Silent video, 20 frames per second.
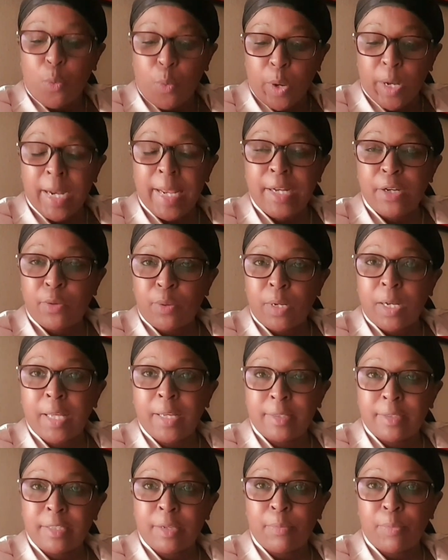When I don't
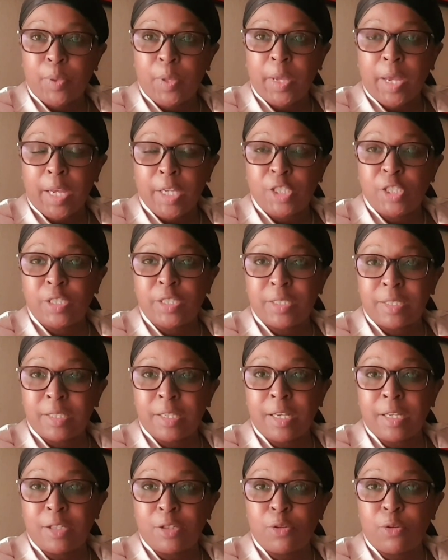like something, I just
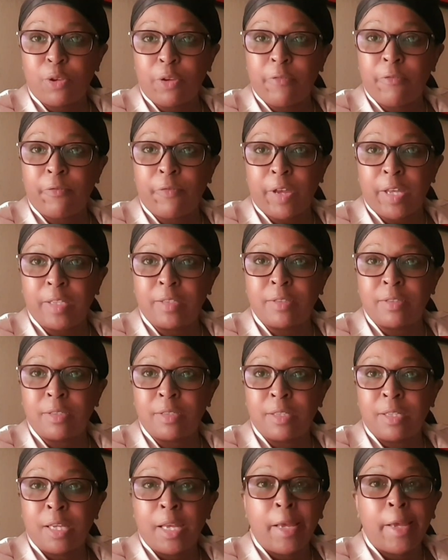say it on your face.